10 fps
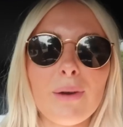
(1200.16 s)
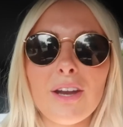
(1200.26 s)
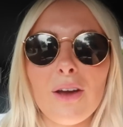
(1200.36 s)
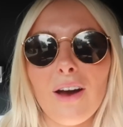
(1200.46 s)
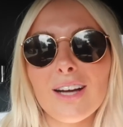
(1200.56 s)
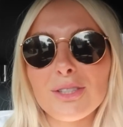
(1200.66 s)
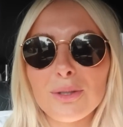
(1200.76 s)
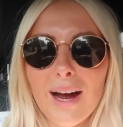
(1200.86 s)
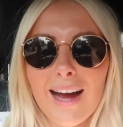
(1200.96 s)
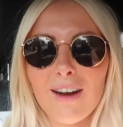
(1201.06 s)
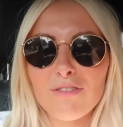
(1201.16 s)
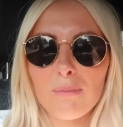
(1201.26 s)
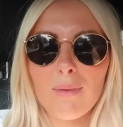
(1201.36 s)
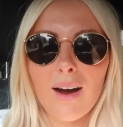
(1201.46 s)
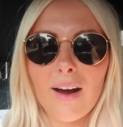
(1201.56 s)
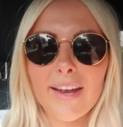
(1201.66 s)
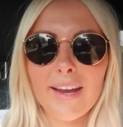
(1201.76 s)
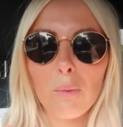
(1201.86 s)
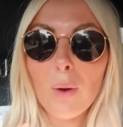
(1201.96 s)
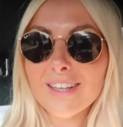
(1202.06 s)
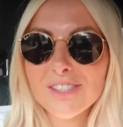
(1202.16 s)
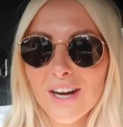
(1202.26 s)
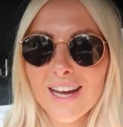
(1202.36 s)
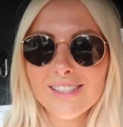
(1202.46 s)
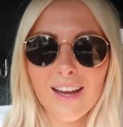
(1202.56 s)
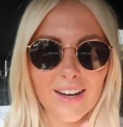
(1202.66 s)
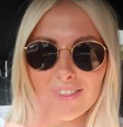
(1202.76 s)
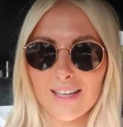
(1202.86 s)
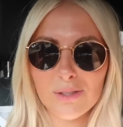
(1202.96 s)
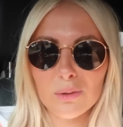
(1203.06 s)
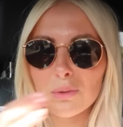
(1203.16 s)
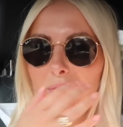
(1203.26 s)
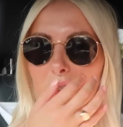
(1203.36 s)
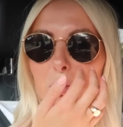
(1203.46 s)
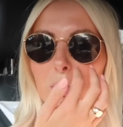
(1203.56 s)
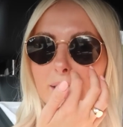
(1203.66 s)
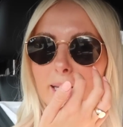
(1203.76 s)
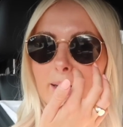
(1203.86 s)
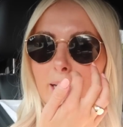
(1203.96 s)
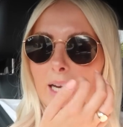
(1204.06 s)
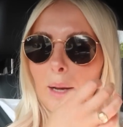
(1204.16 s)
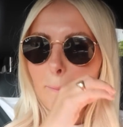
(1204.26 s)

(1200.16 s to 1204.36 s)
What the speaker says: might know that I do have my wedding dress, like that's all sorted,